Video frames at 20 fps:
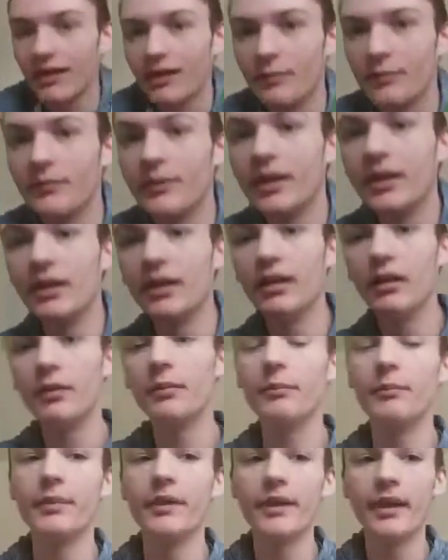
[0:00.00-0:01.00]
um,
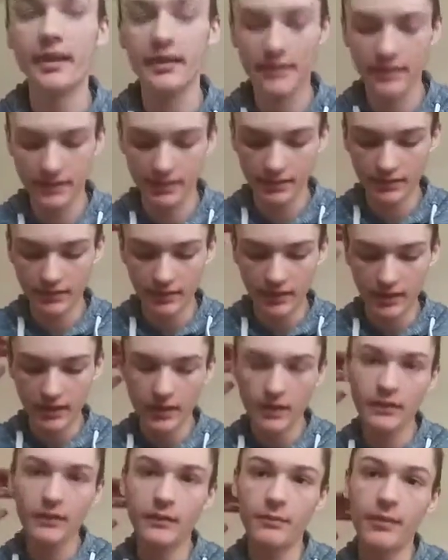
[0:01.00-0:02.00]
but yes,
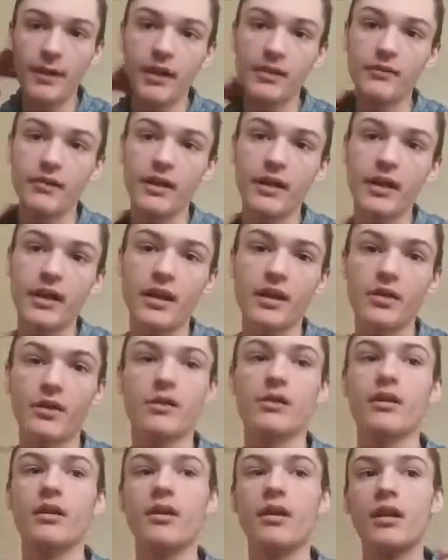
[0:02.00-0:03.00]
the pain right
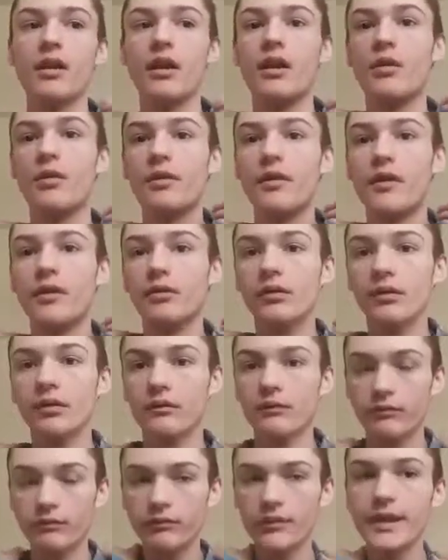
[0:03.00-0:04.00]
here, they'll
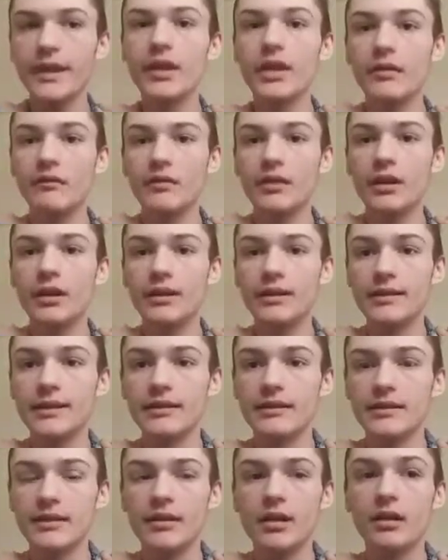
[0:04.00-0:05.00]
really, really
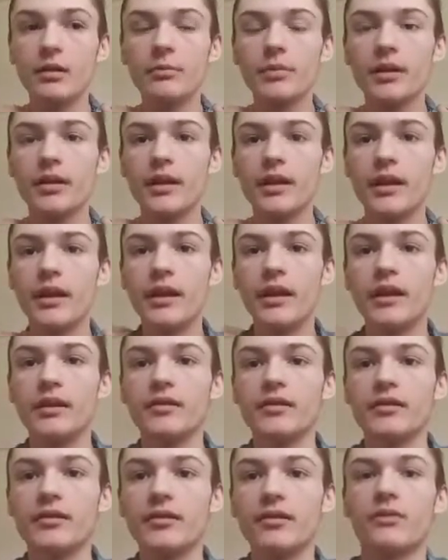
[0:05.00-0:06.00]
tense up,
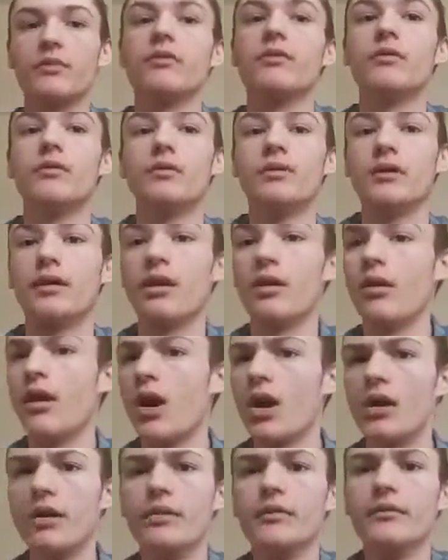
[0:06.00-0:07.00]
and so they'll
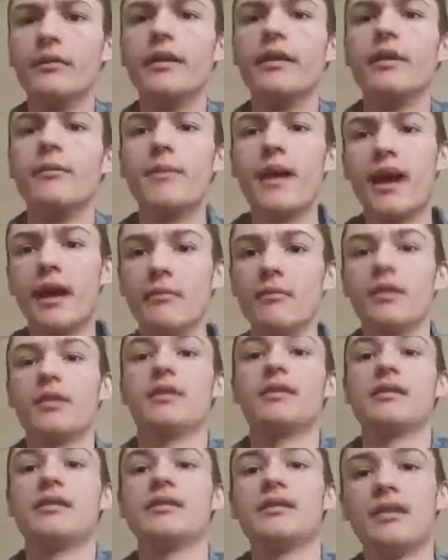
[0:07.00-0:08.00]
hurt really bad
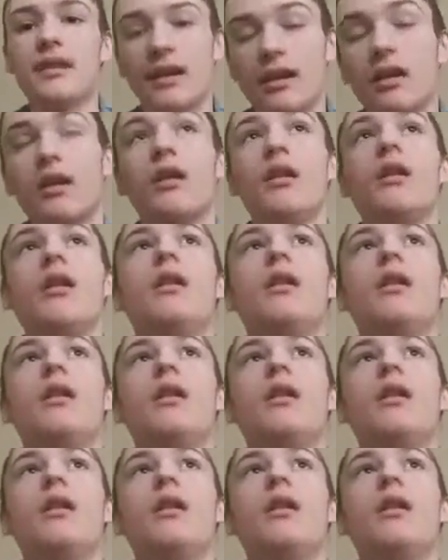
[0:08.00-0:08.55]
because it's like,